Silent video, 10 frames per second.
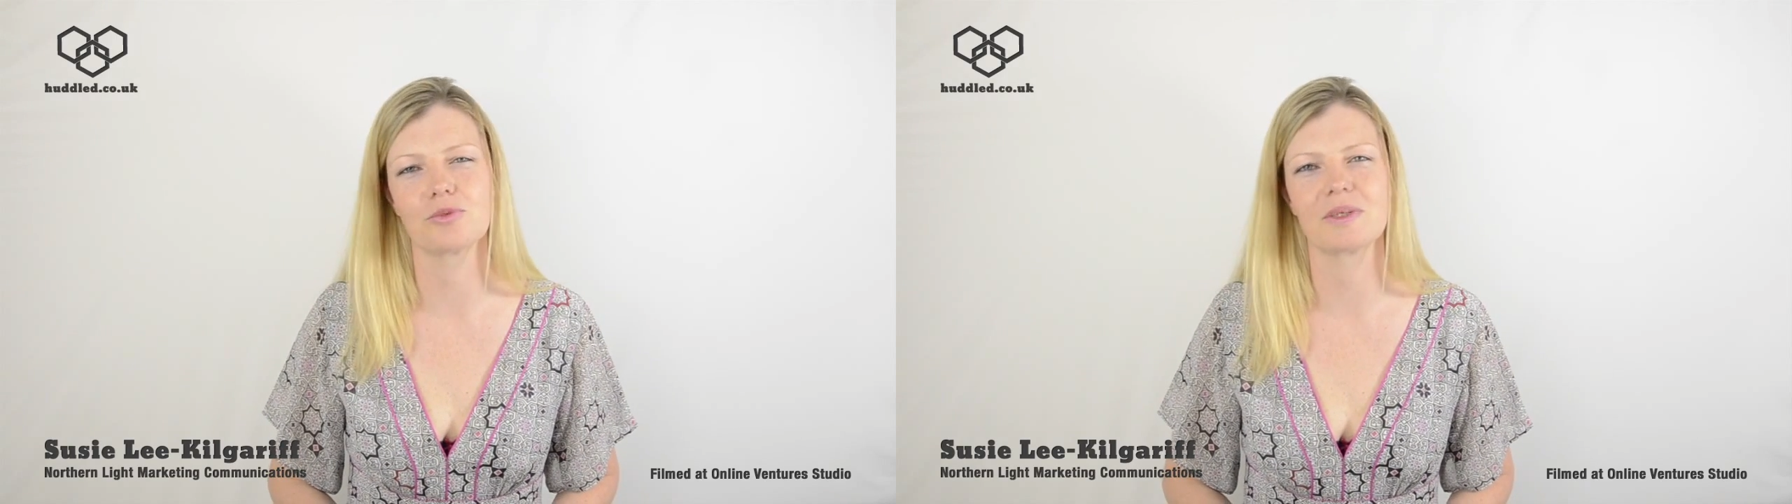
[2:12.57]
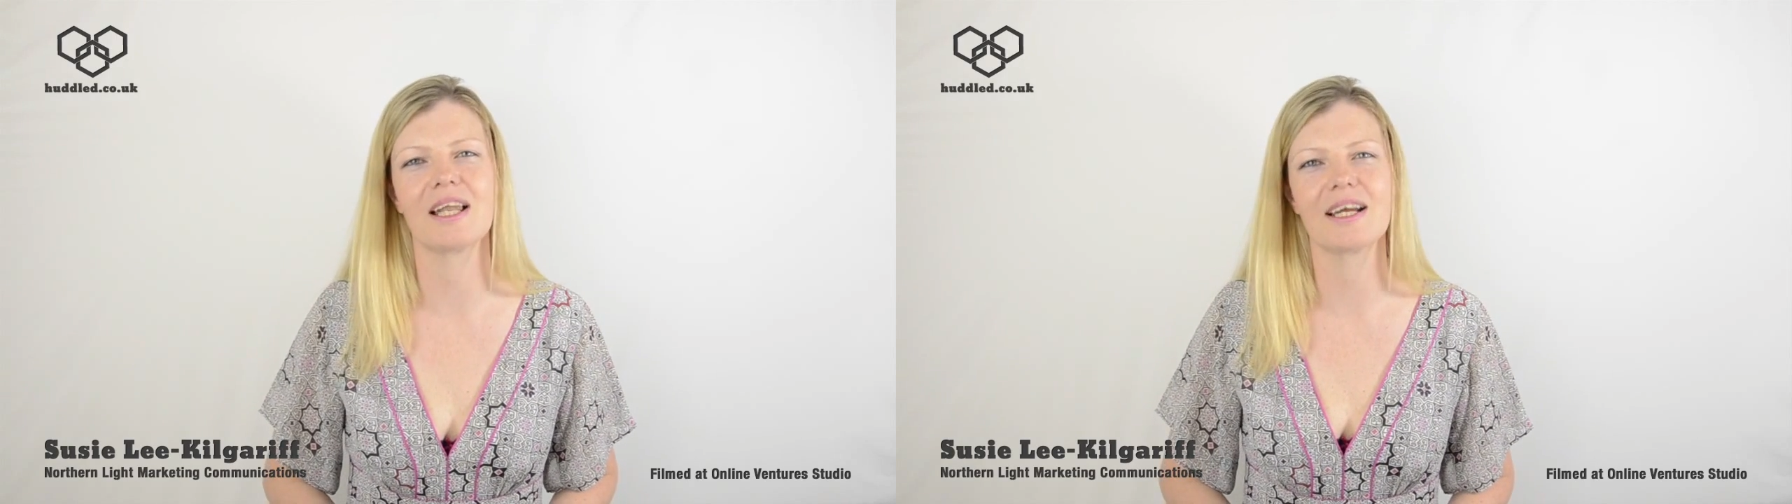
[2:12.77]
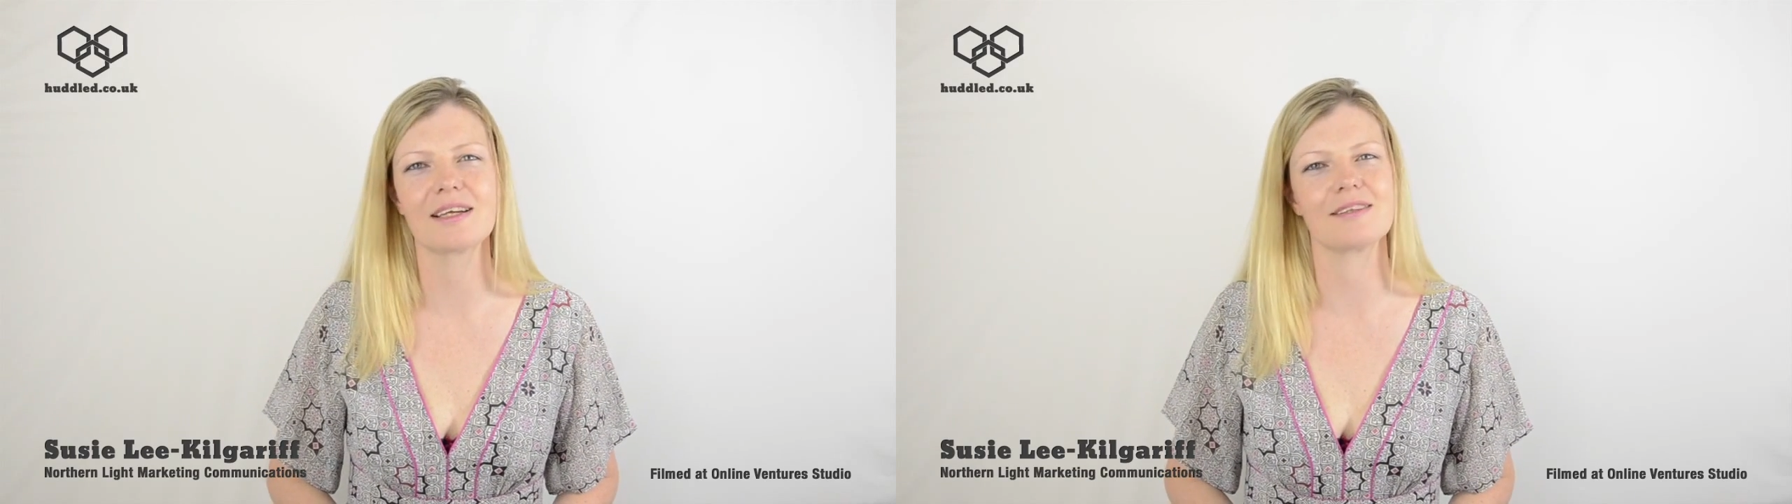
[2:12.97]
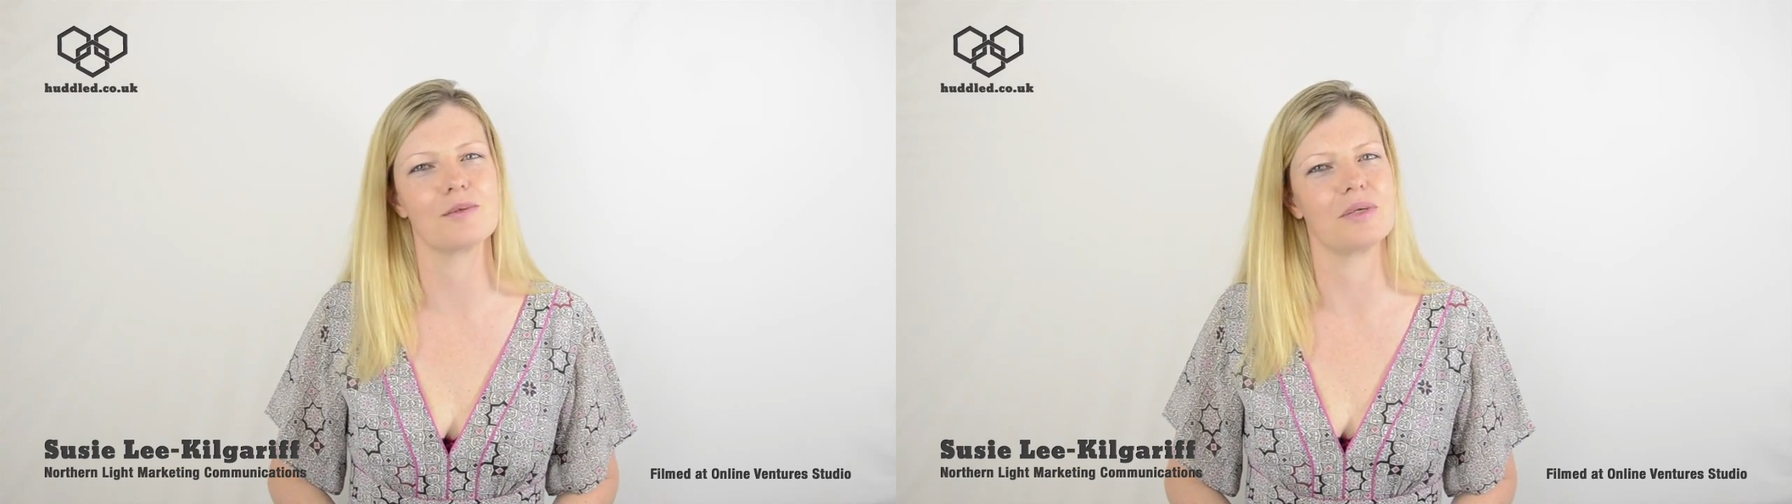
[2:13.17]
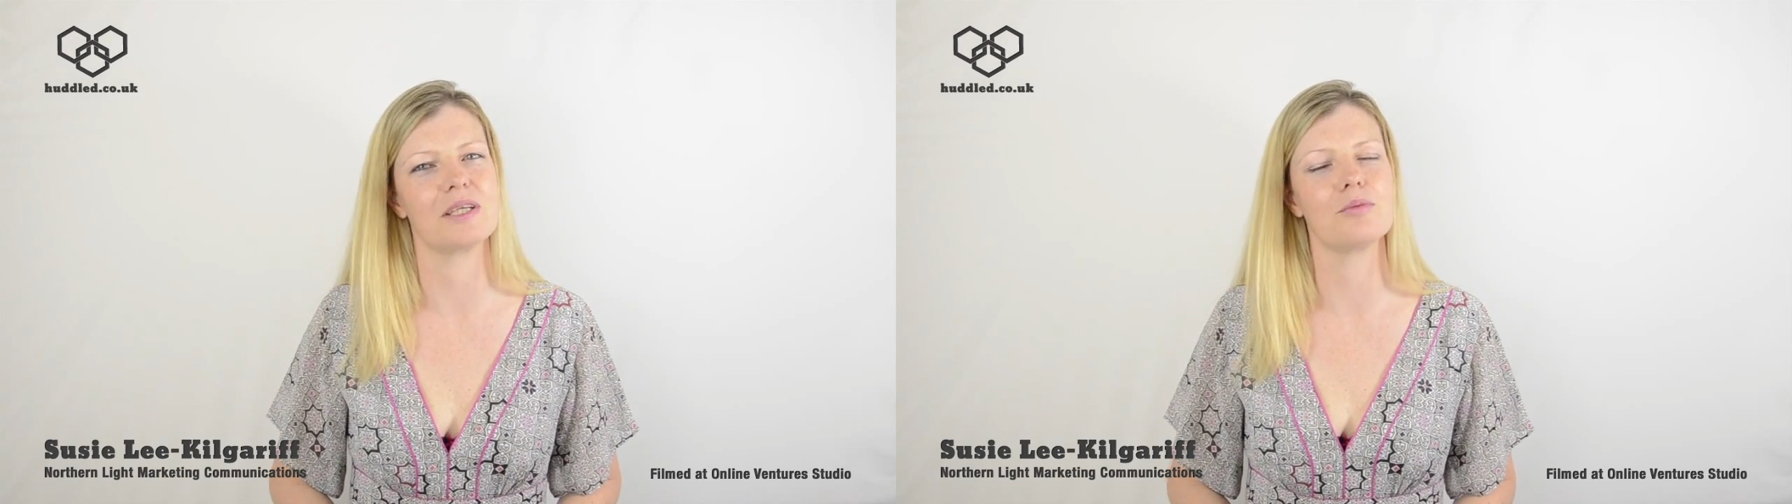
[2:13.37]
we'd like her to
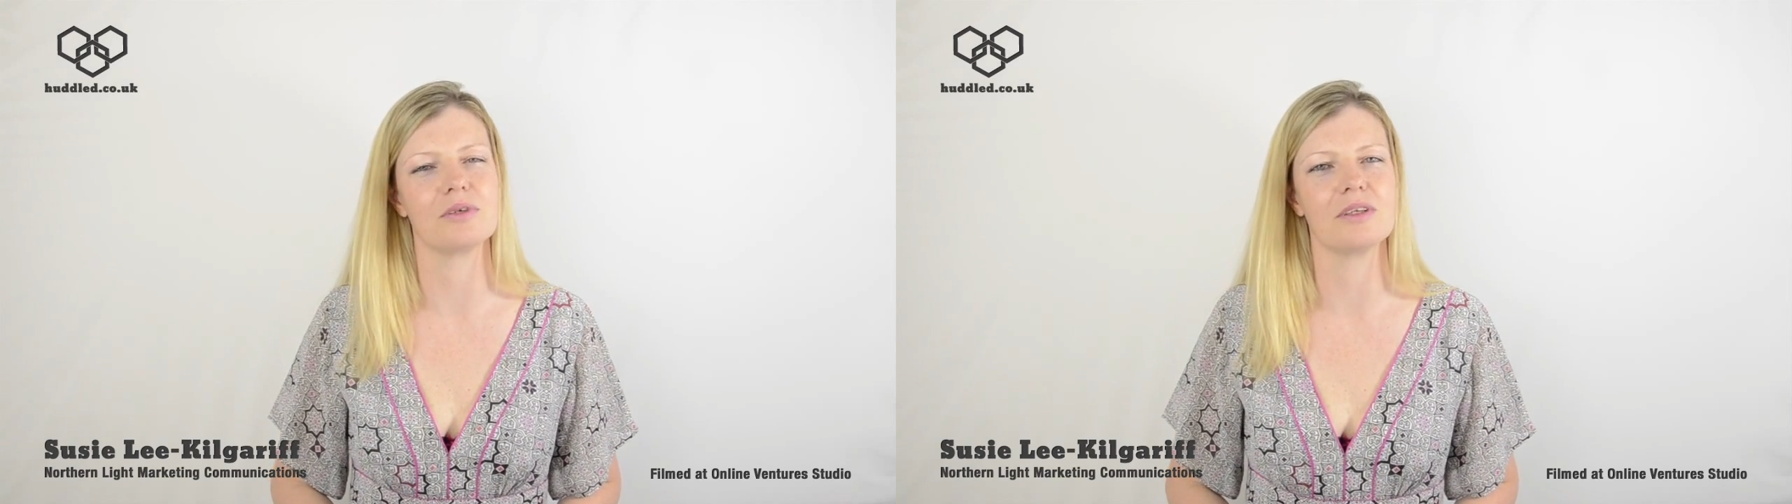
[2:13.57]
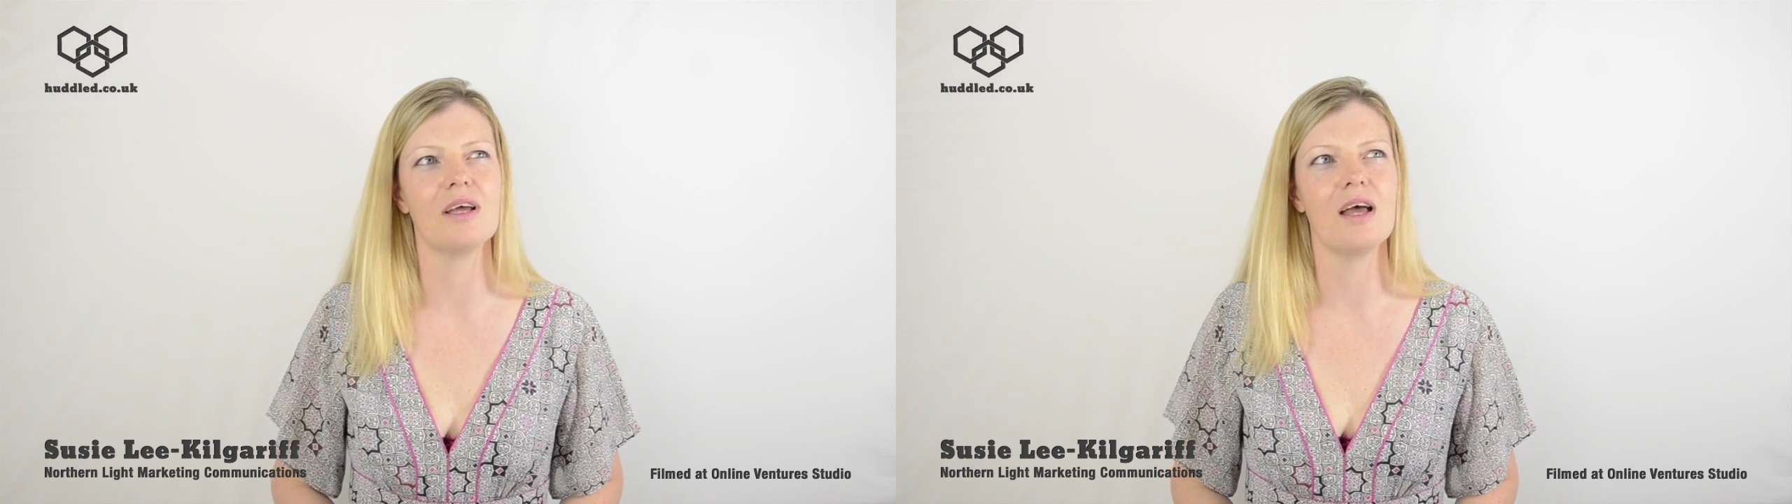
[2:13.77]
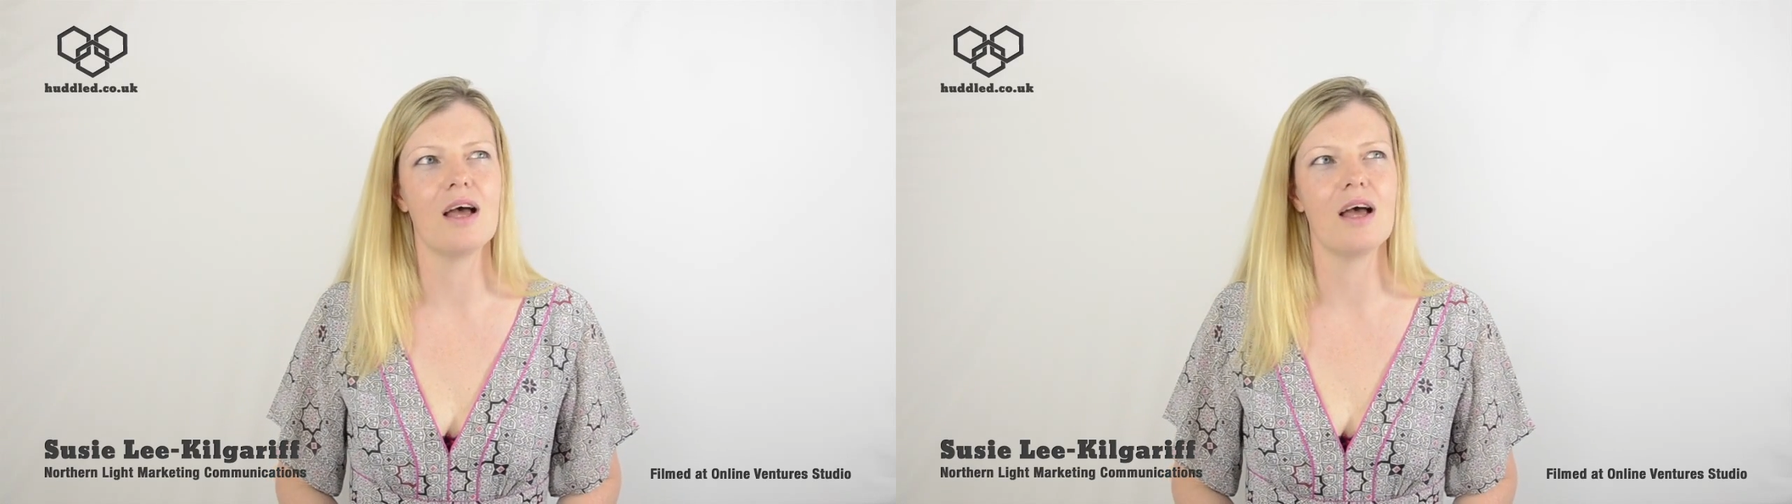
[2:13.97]
be, but